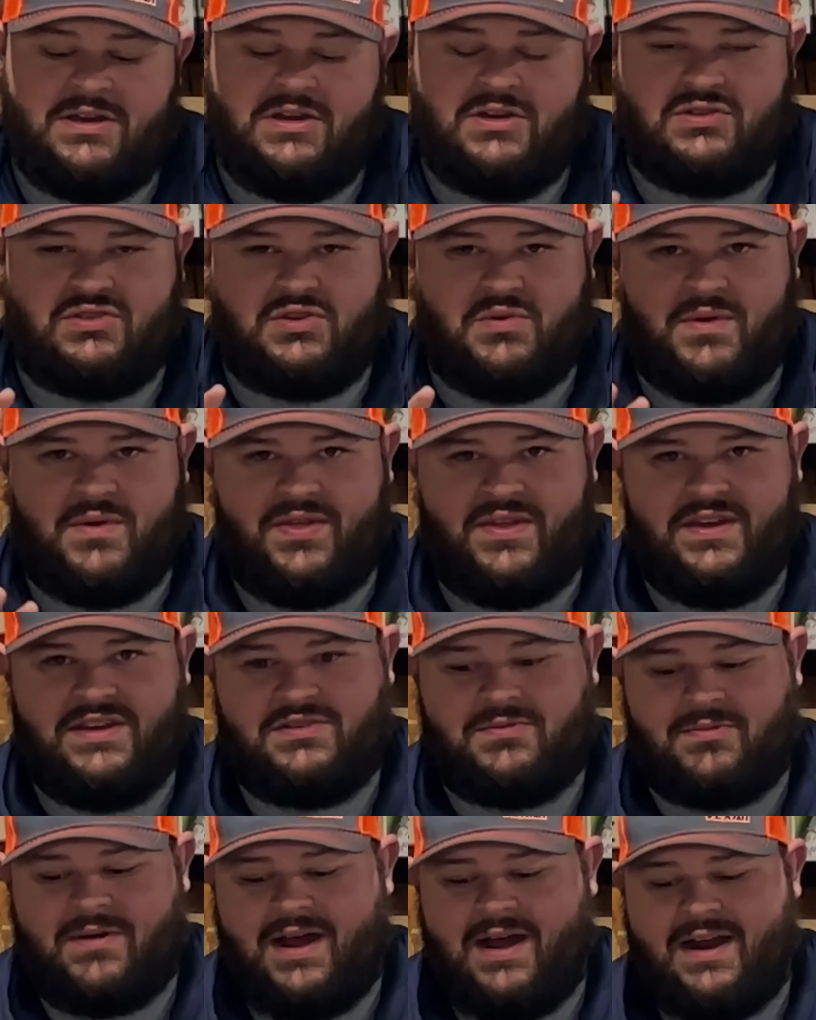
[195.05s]
So with
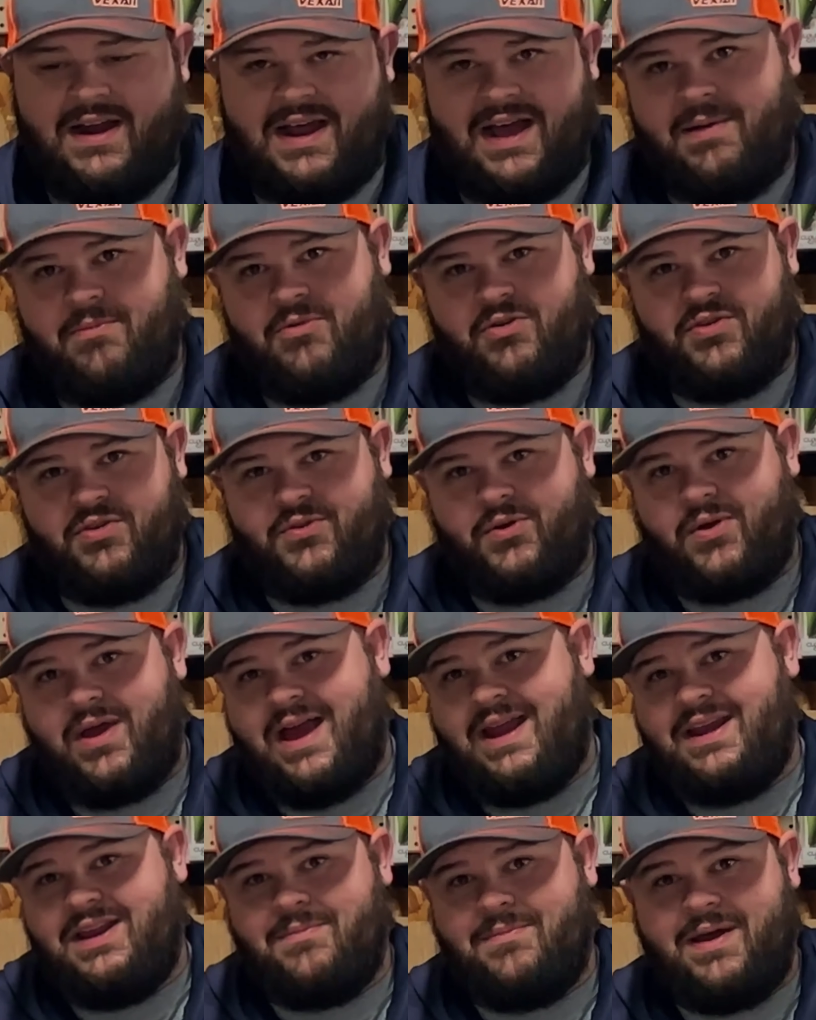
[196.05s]
this rod, I'm going to throw
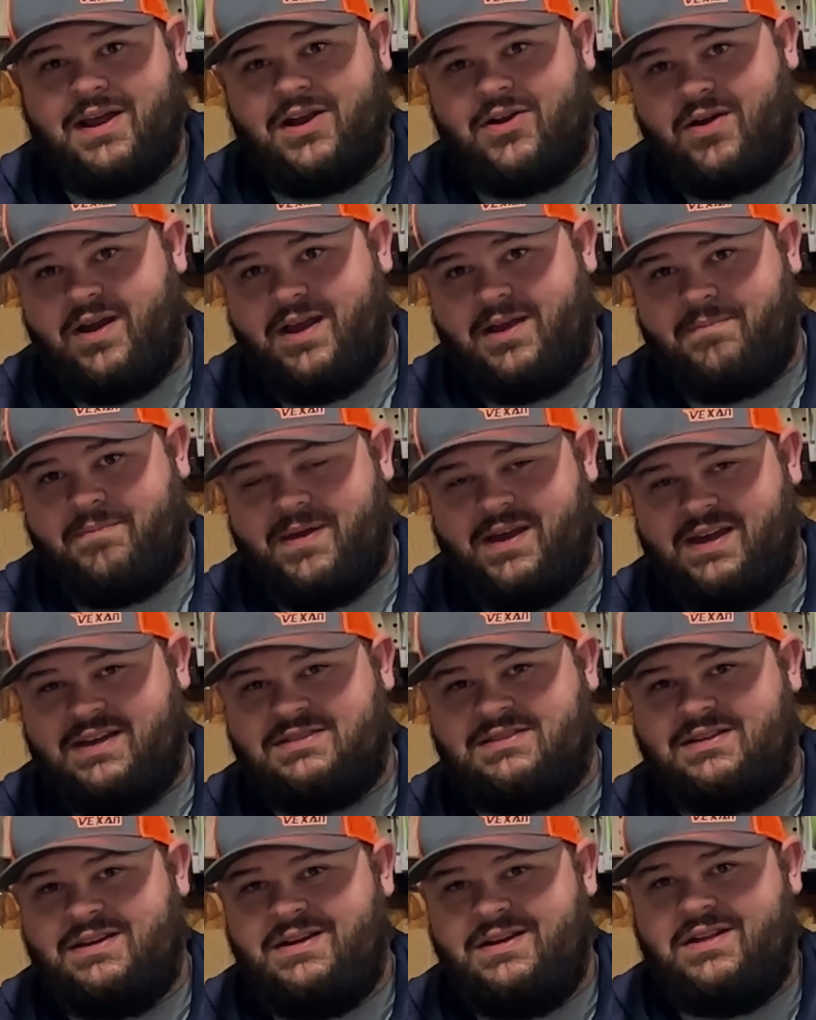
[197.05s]
any of my
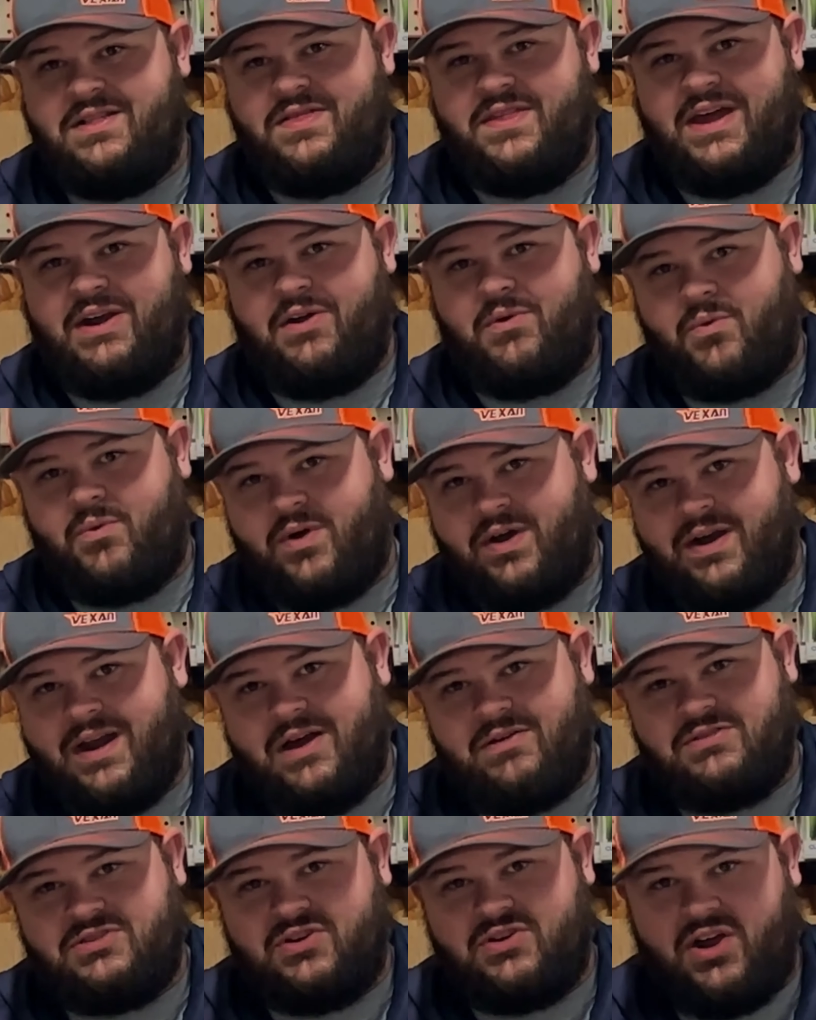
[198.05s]
crankbaits that are 1
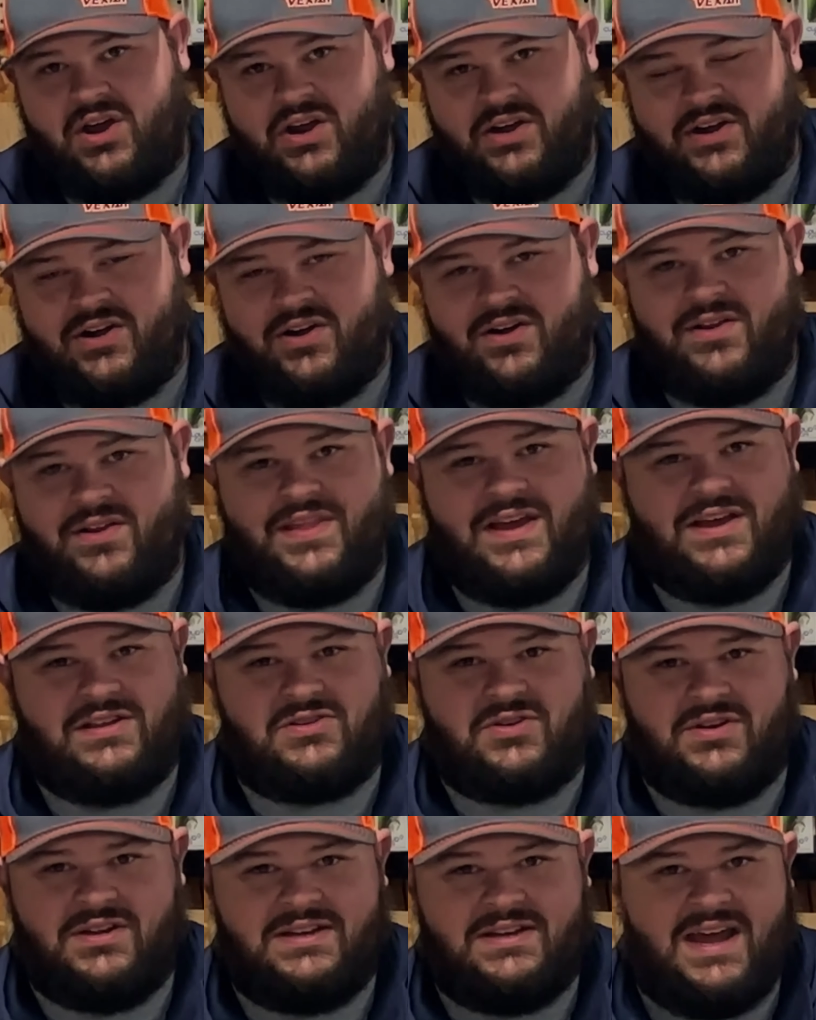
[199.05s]
ounce or under, that's
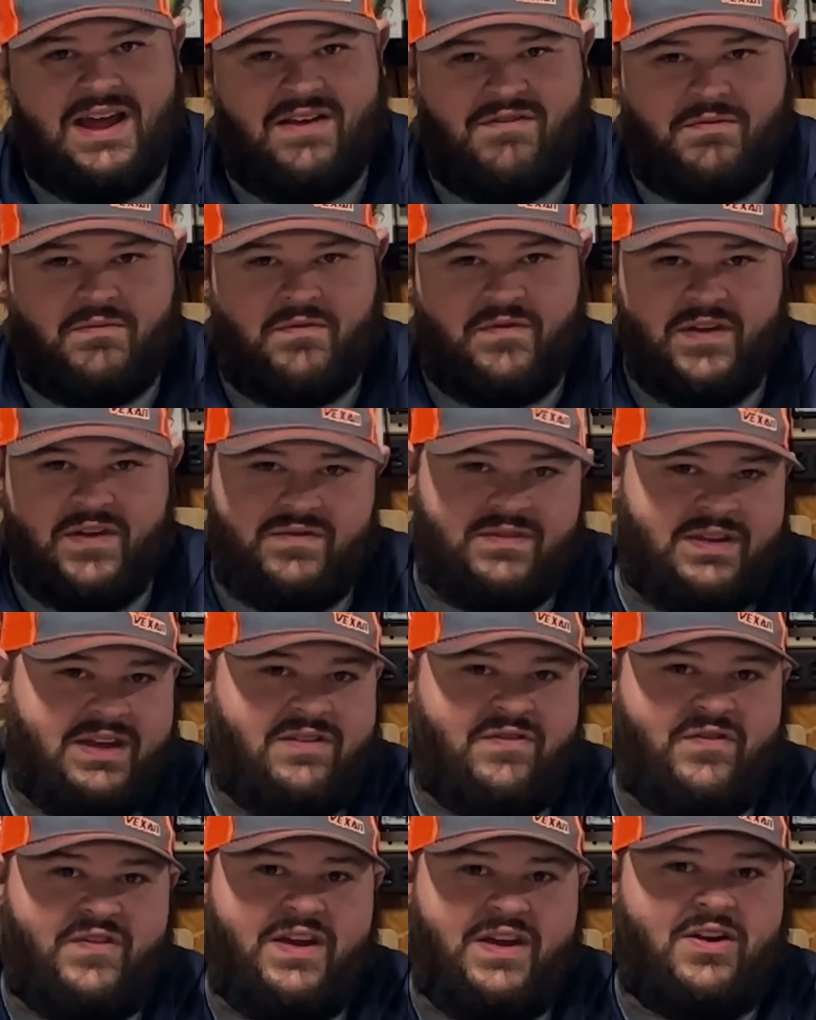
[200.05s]
going to dive 15
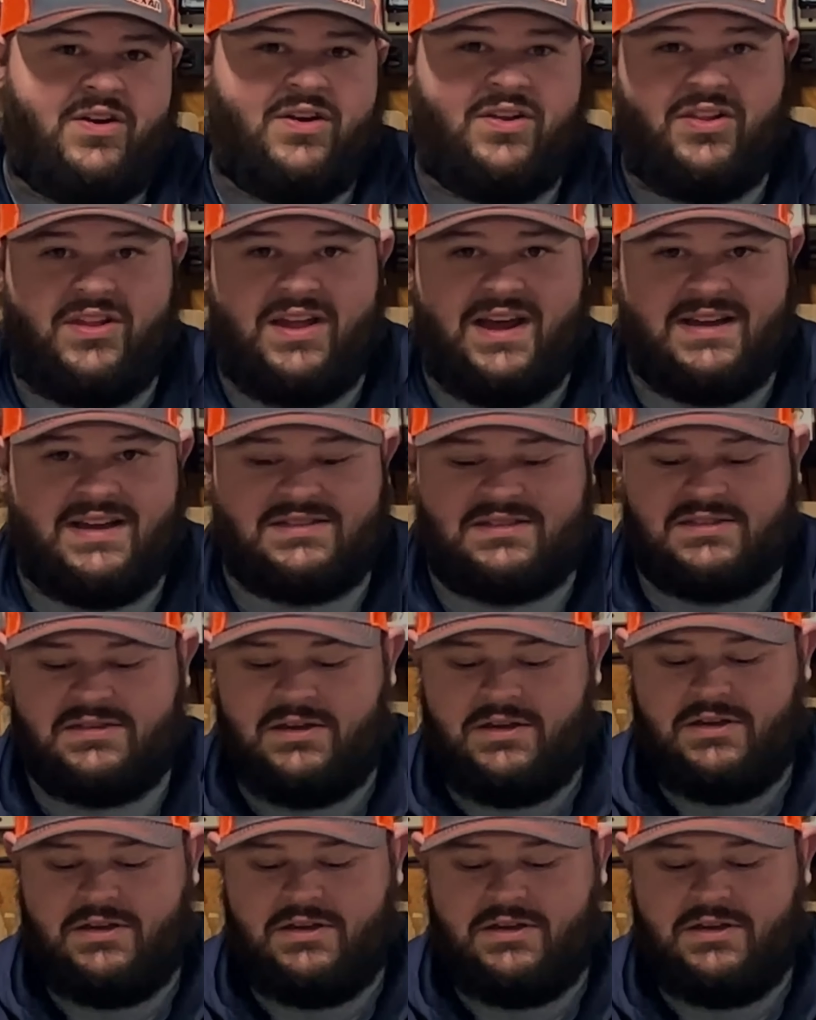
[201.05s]
feet or less.